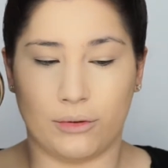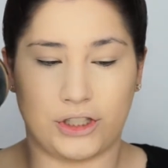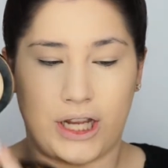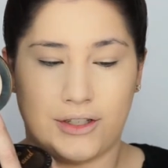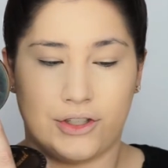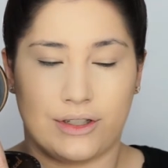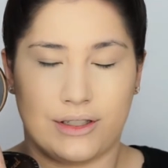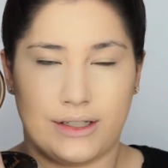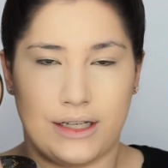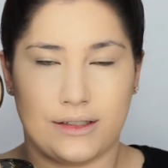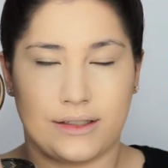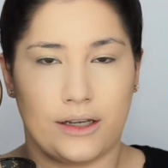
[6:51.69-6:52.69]
which as you can
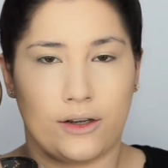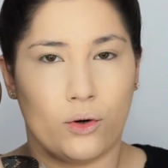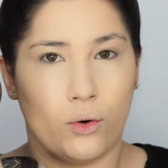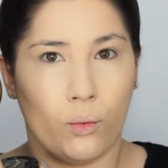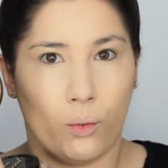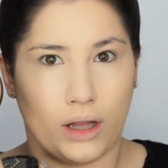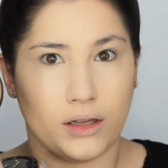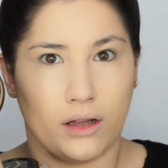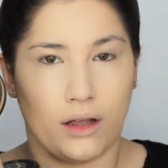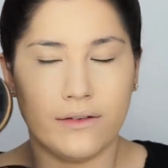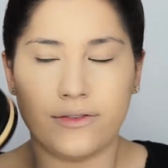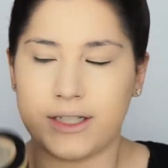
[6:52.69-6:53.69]
see is like well
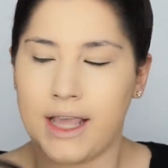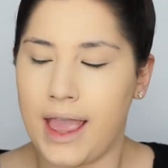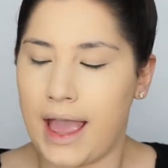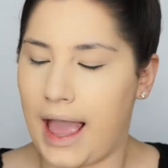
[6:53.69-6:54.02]
loved.